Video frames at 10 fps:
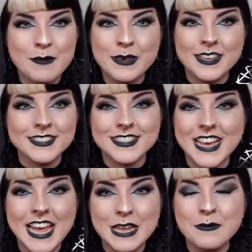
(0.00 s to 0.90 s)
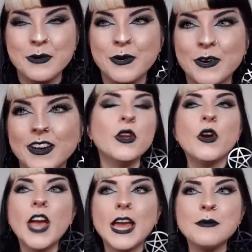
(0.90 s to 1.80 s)
pierced anymore. No
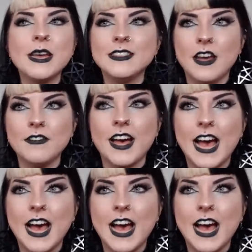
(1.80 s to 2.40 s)
anime lover